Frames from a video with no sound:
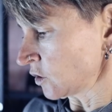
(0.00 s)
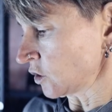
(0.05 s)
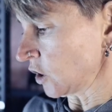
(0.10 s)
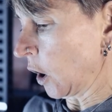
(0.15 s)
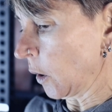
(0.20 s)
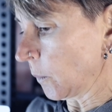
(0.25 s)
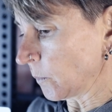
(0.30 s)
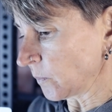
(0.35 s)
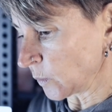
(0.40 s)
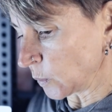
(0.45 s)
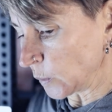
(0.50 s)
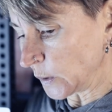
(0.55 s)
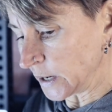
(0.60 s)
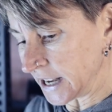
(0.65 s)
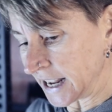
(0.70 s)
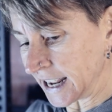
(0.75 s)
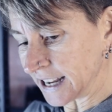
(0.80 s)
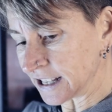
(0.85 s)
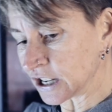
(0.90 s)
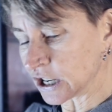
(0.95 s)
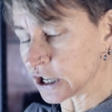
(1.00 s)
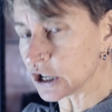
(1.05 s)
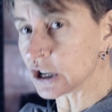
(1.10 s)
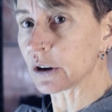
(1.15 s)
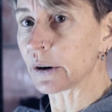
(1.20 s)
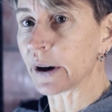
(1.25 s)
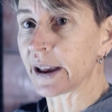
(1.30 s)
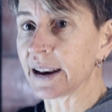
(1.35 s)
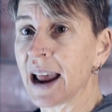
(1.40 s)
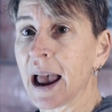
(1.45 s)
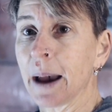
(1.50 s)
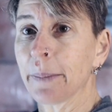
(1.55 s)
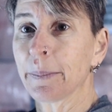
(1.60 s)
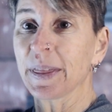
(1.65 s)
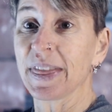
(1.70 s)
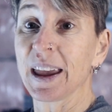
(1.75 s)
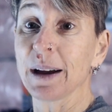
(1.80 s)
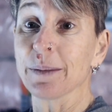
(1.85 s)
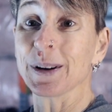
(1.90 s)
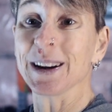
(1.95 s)
So we need to do it,
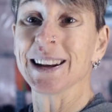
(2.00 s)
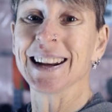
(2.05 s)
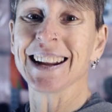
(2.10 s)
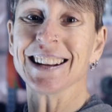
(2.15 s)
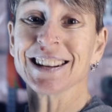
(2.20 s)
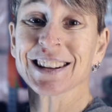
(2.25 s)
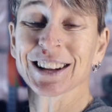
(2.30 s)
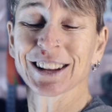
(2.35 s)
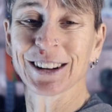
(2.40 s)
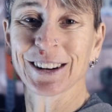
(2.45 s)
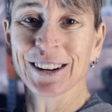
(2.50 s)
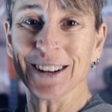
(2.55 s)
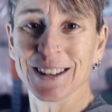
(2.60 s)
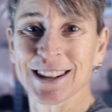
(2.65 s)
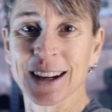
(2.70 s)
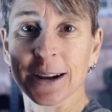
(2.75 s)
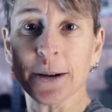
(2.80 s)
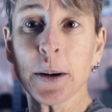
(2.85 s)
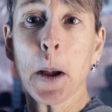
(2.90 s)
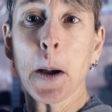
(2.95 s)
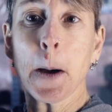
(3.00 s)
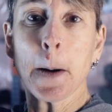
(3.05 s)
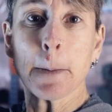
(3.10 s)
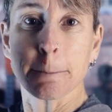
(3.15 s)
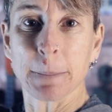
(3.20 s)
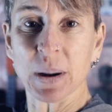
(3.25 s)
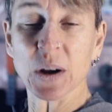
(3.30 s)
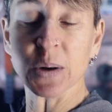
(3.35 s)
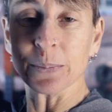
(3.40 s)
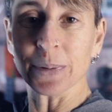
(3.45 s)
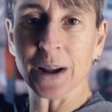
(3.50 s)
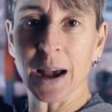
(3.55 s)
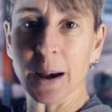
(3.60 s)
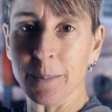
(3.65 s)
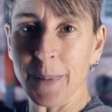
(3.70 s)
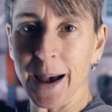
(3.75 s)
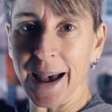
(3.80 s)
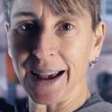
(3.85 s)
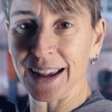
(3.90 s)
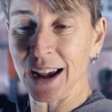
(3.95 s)
but then we need to learn to, boom,
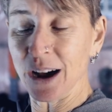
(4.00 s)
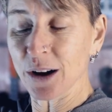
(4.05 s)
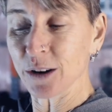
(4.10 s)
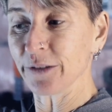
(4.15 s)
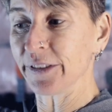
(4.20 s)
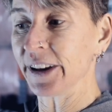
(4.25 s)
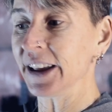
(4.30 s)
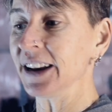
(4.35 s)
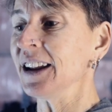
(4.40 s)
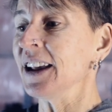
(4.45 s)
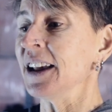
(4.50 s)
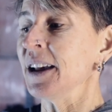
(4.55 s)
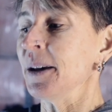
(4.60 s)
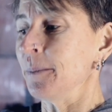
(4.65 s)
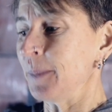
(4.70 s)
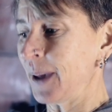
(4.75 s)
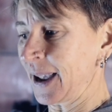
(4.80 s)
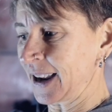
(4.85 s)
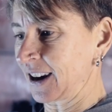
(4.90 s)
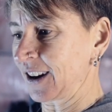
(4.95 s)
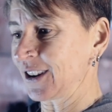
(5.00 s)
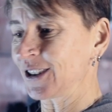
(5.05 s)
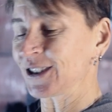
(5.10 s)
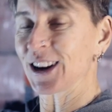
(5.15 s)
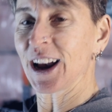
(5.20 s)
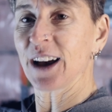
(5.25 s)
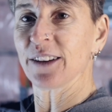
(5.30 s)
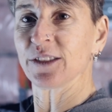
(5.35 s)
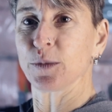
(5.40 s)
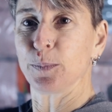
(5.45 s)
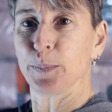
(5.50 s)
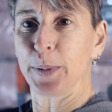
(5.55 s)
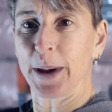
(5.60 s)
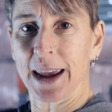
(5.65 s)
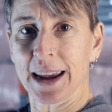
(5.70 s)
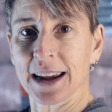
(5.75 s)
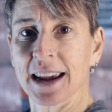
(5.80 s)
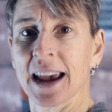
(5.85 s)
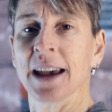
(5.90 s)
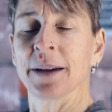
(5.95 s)
come back out of it, make ourselves
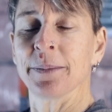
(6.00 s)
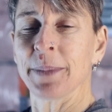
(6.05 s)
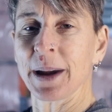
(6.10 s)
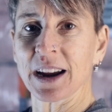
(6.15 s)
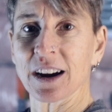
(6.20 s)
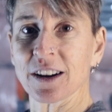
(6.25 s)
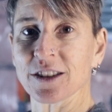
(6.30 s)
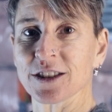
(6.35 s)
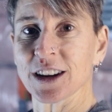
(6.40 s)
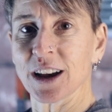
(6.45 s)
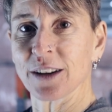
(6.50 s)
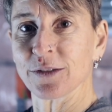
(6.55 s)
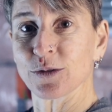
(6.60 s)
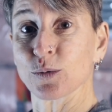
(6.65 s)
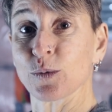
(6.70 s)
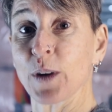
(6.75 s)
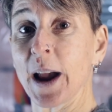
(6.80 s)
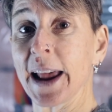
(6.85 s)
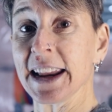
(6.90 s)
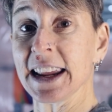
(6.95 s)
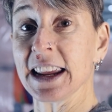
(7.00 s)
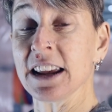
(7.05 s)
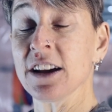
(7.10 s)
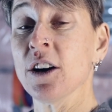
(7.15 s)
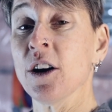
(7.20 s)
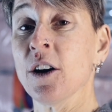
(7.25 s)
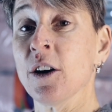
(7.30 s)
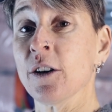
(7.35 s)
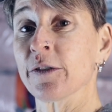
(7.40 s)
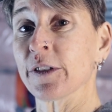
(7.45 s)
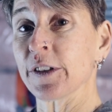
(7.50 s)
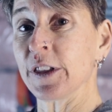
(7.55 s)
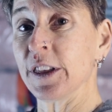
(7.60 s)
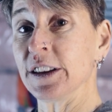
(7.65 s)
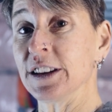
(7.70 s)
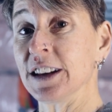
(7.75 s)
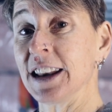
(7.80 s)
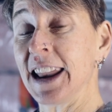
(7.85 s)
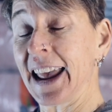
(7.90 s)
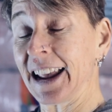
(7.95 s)
big, make ourselves ready for
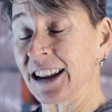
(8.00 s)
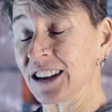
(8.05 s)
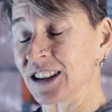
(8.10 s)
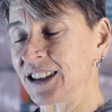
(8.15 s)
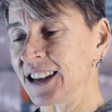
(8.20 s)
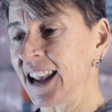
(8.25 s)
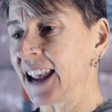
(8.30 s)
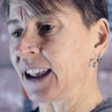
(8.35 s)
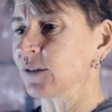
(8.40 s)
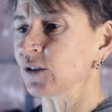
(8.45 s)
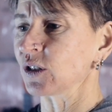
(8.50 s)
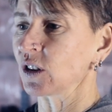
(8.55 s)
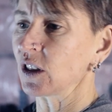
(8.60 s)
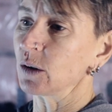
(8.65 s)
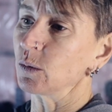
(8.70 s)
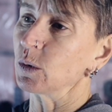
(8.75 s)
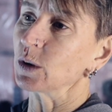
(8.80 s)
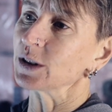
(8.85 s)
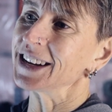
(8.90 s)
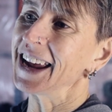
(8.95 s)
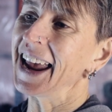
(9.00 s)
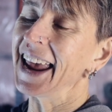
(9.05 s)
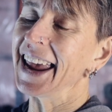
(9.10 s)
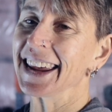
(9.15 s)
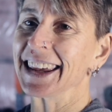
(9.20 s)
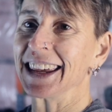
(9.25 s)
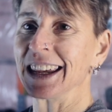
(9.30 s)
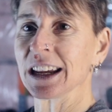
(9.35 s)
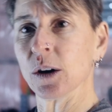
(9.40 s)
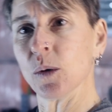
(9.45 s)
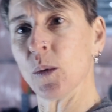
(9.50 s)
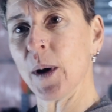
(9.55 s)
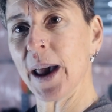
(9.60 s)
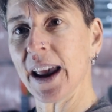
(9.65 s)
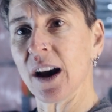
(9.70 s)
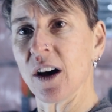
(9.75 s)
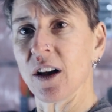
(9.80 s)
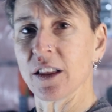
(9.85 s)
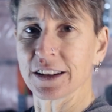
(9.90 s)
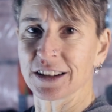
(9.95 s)
the next save so that we're taking
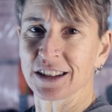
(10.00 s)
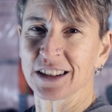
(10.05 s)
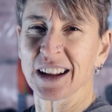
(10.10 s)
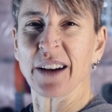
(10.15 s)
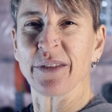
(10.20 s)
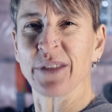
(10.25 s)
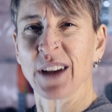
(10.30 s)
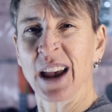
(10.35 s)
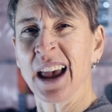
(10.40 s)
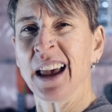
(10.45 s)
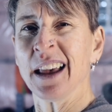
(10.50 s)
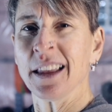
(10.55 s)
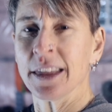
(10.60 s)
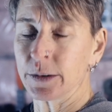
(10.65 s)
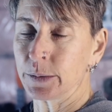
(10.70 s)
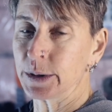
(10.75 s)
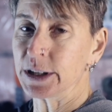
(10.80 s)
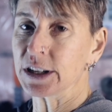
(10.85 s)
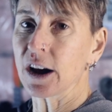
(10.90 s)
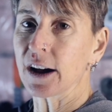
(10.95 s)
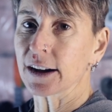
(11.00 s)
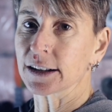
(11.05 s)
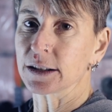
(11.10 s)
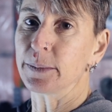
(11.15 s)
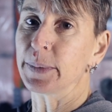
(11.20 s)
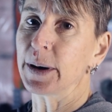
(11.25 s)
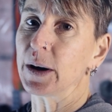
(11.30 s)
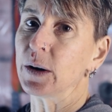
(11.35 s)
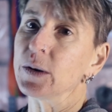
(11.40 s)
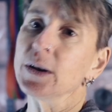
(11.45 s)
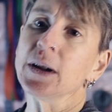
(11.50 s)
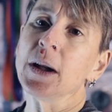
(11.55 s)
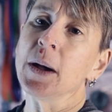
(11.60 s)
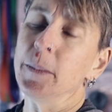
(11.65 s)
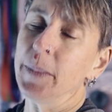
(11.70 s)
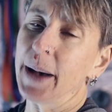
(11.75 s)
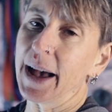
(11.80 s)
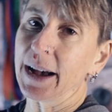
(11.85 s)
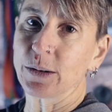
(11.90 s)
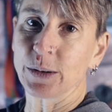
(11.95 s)
away all the stuff that we talked about
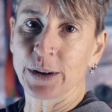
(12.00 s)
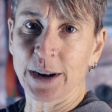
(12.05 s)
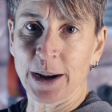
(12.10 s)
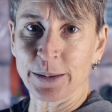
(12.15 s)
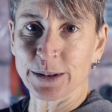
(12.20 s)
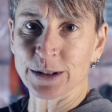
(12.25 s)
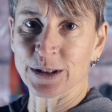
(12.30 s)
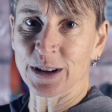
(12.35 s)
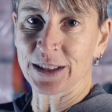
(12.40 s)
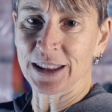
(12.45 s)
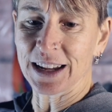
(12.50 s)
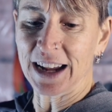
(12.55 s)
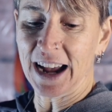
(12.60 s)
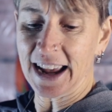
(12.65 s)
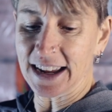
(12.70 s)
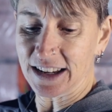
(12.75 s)
back when I was on the